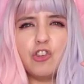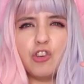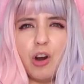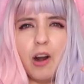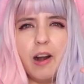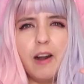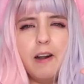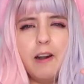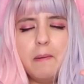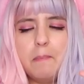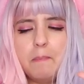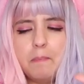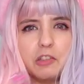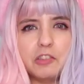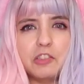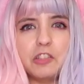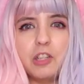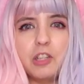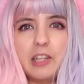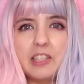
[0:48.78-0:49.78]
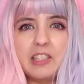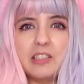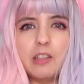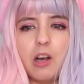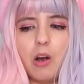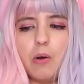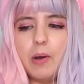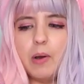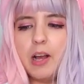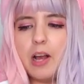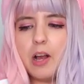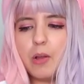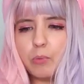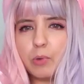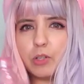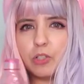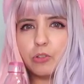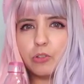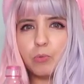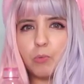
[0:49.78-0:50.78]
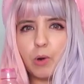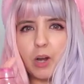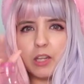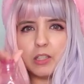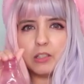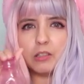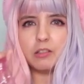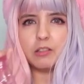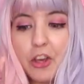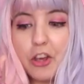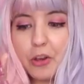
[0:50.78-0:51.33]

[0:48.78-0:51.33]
charm until I saw it, which was